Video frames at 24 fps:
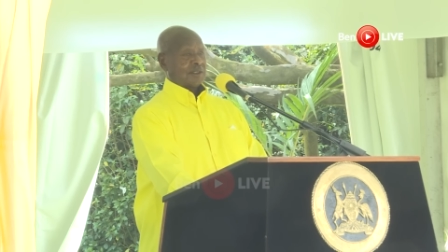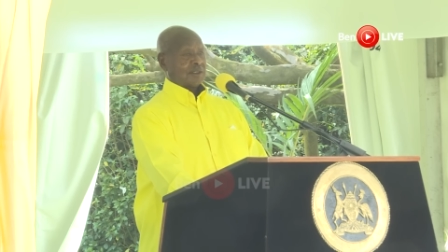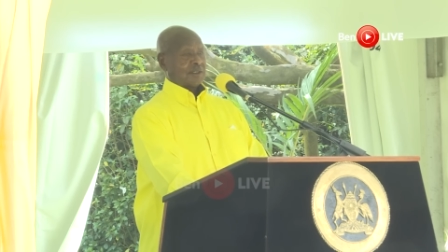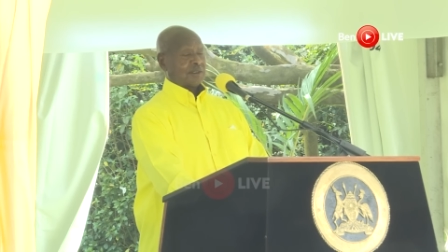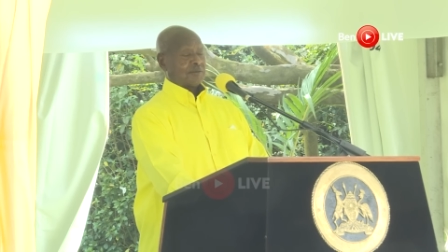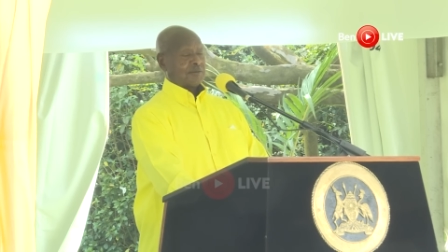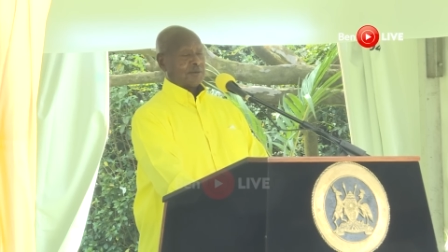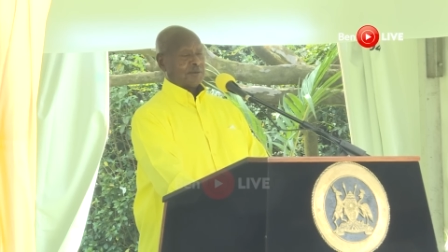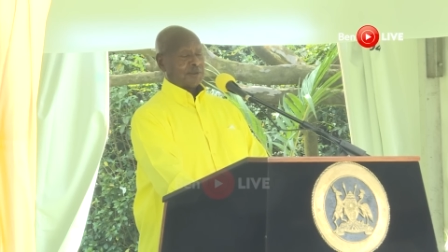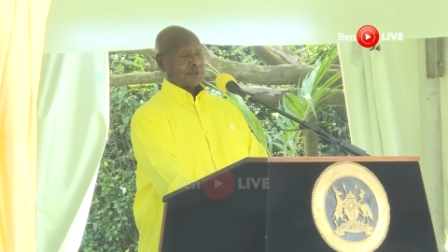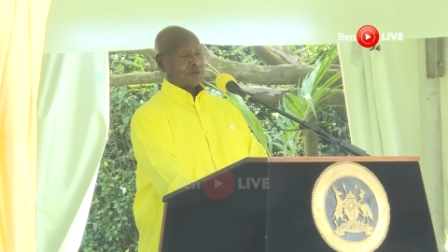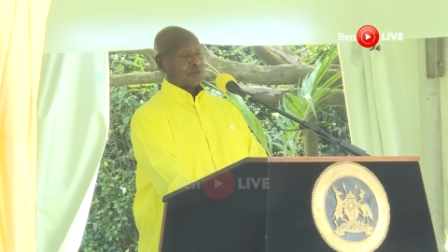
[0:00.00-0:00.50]
The
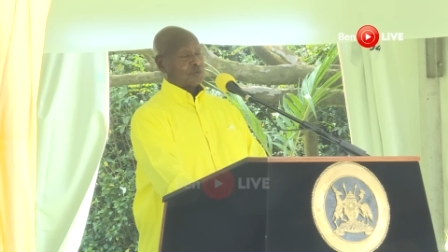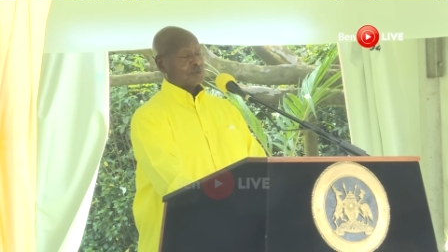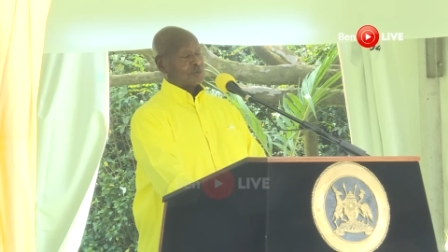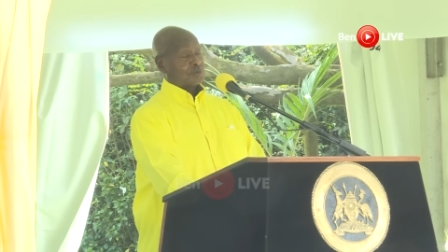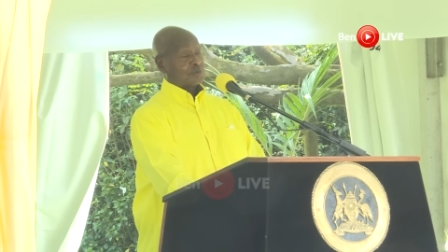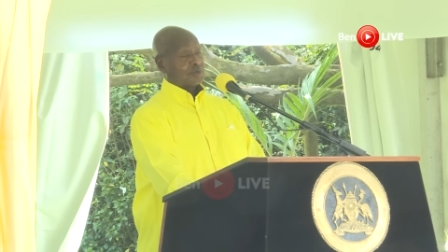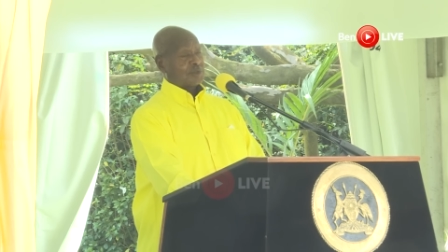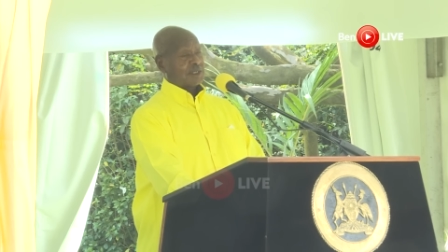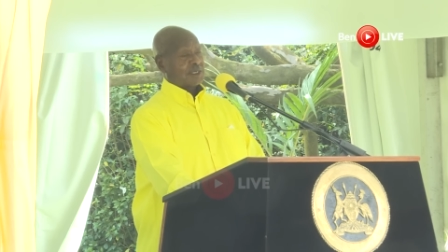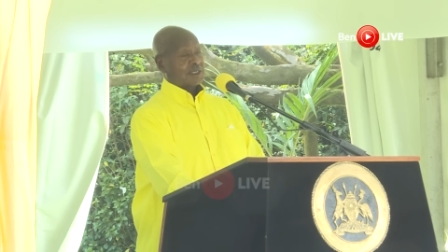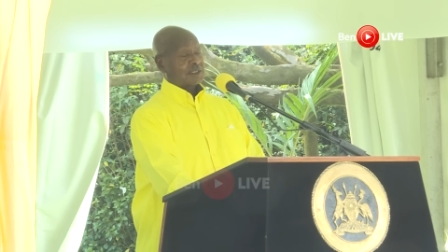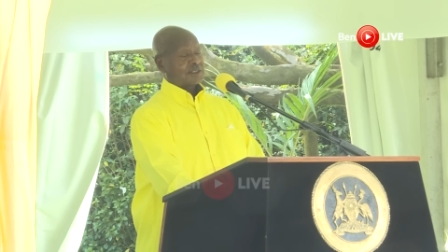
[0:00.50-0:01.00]
moment you
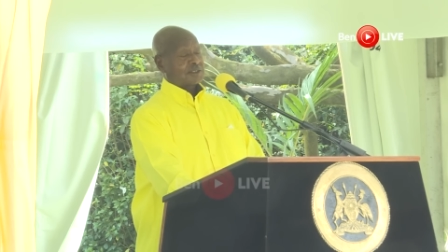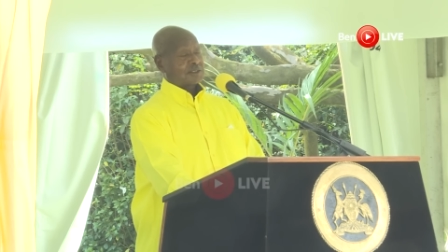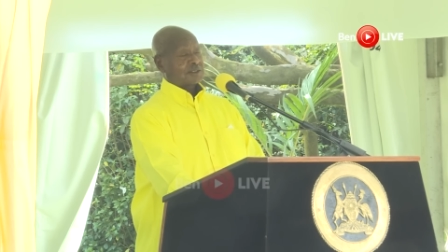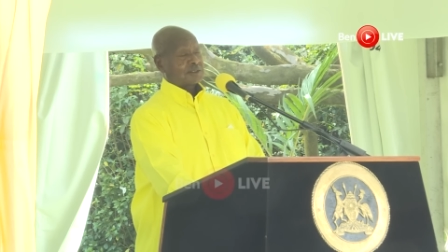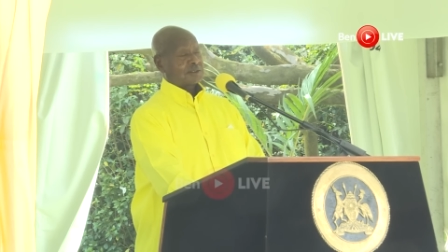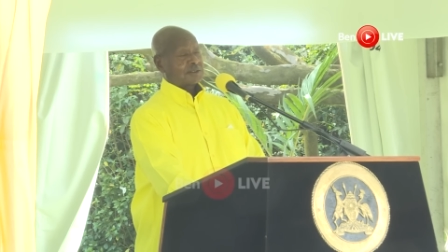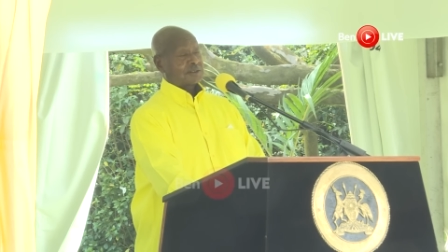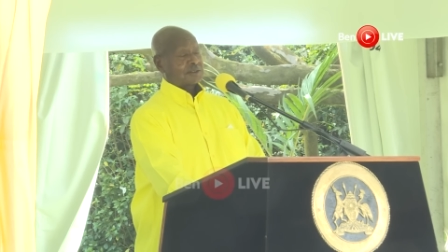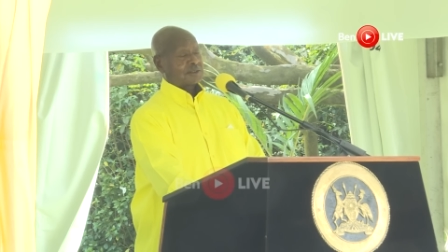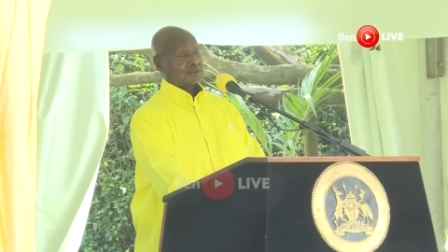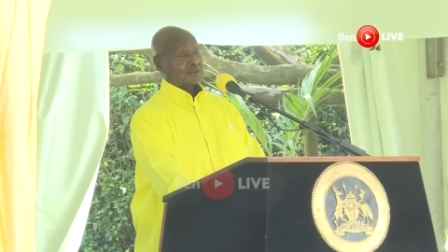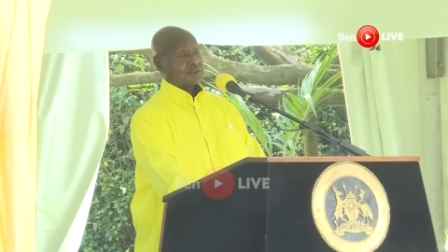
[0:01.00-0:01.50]
do that,
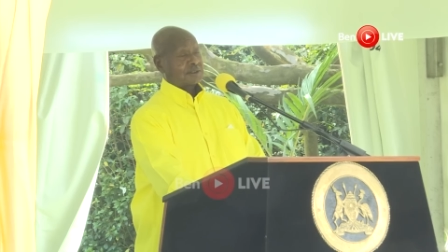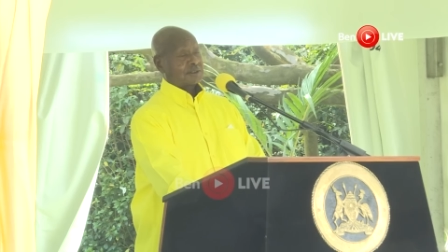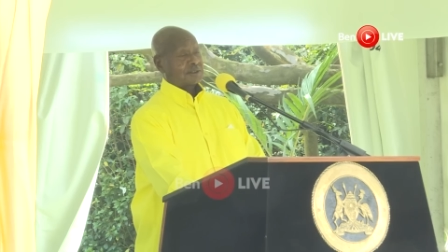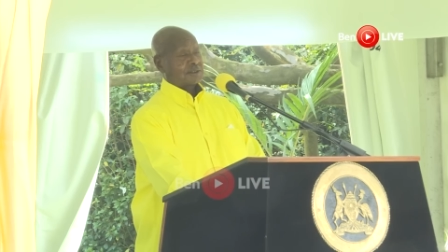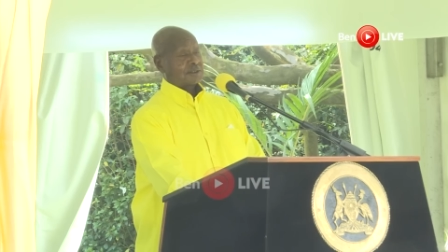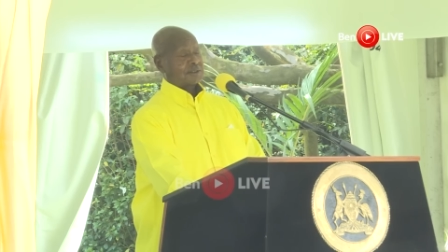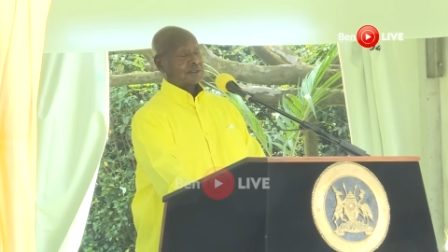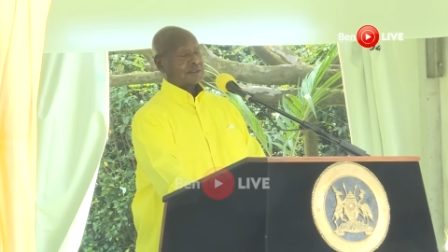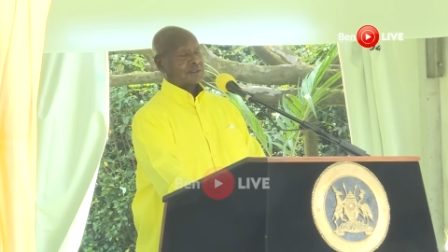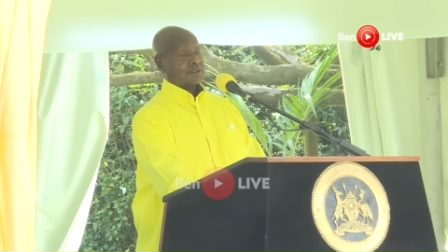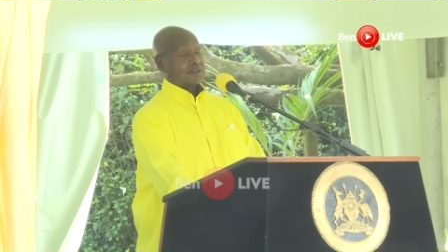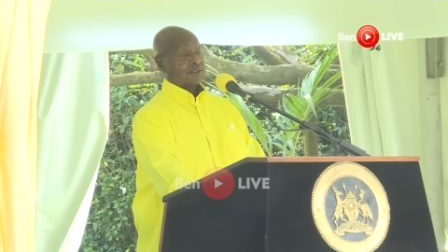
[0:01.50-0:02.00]

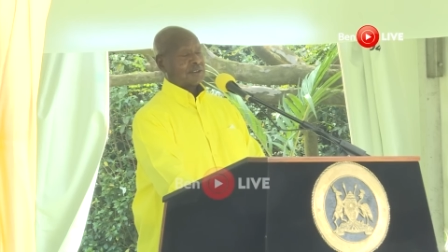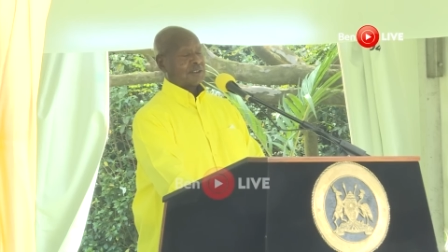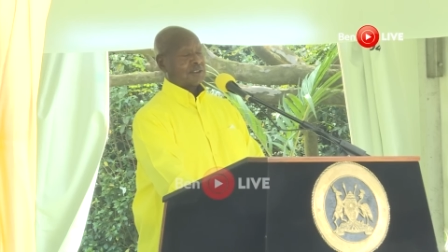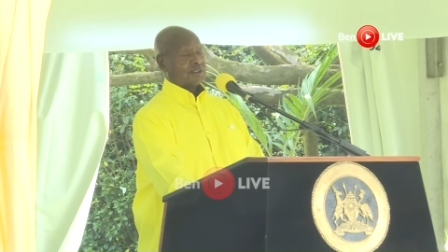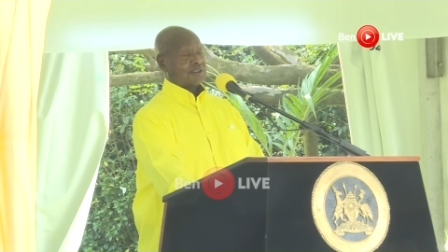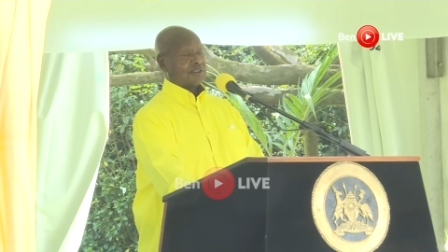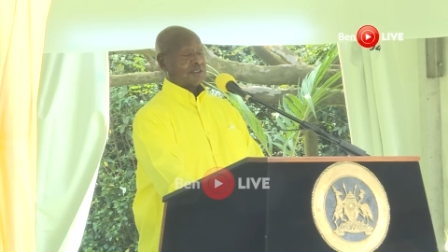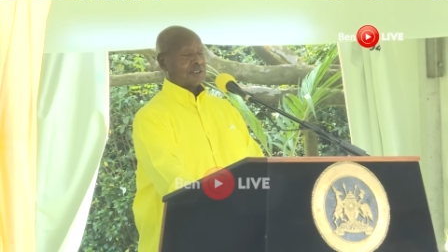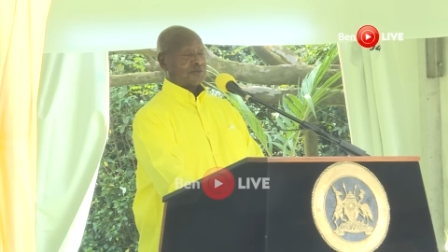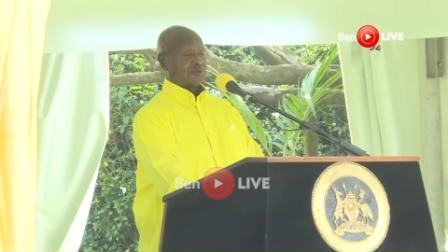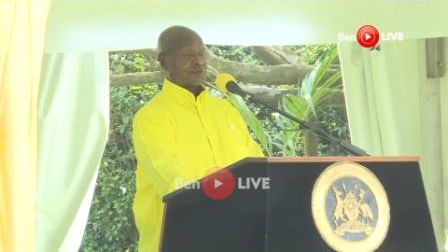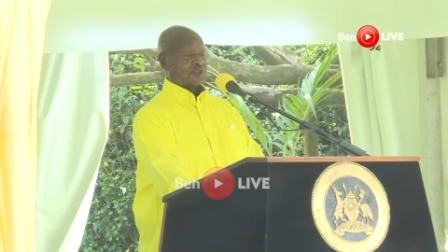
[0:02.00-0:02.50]

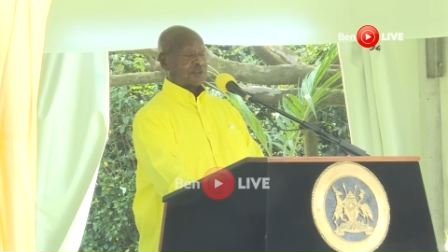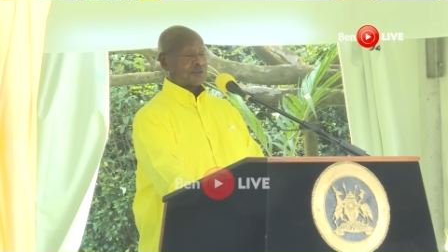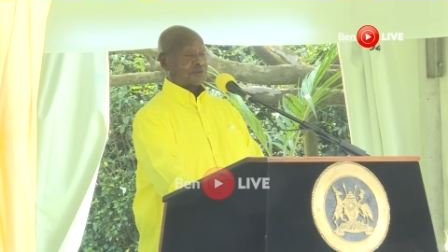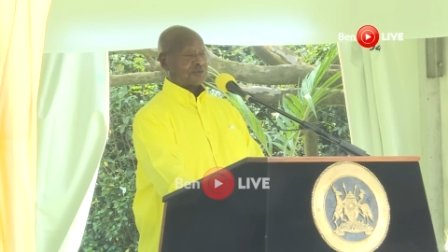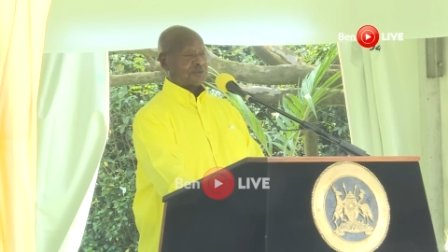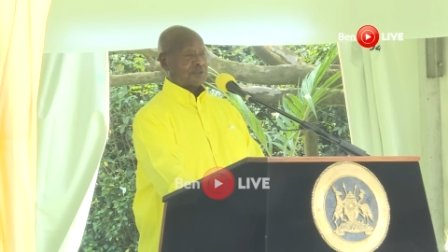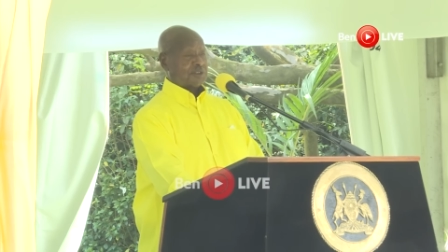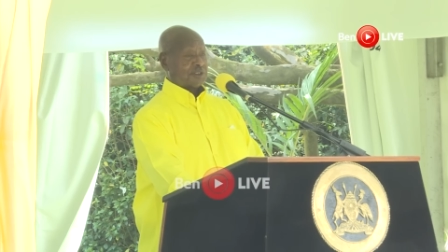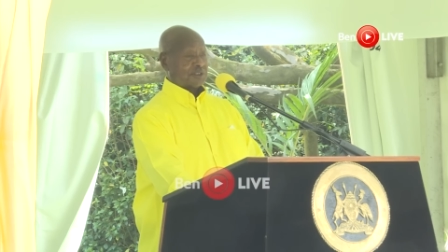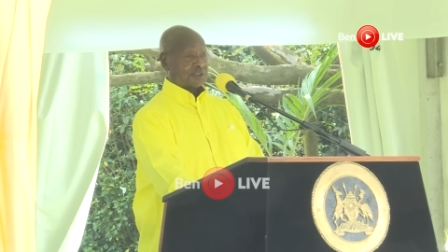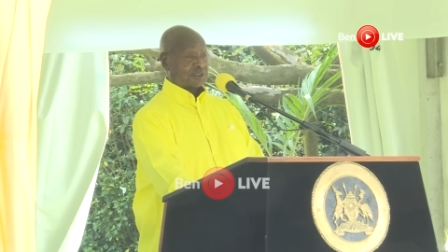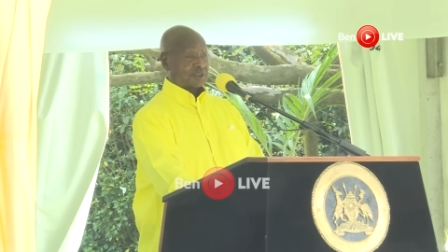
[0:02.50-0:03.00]
ADF is
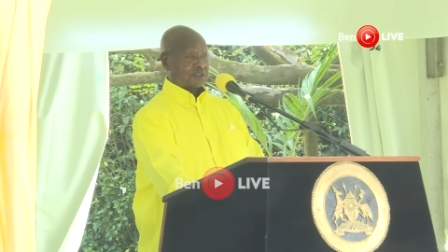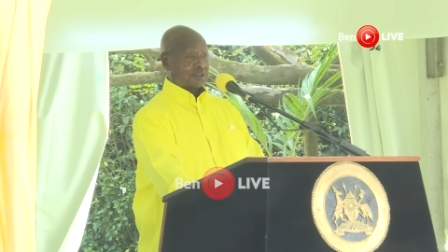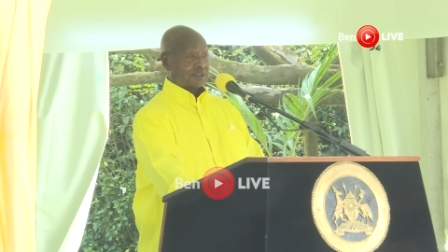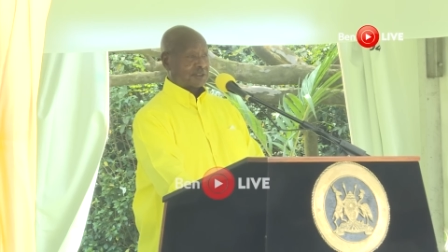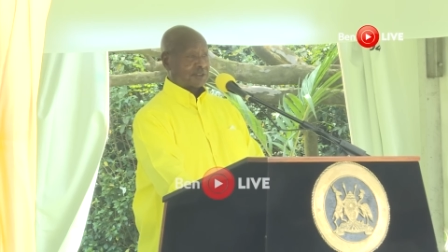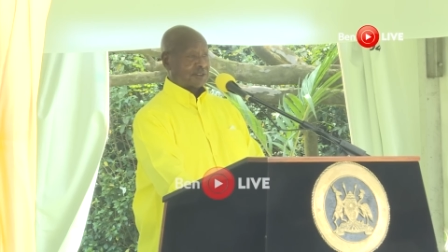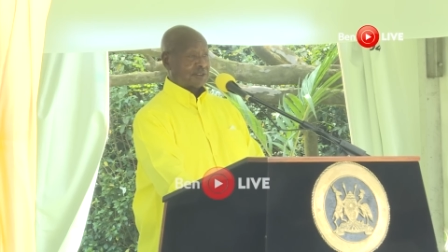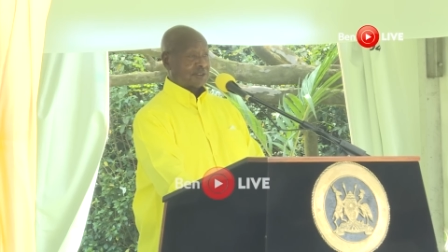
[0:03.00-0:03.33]
finished.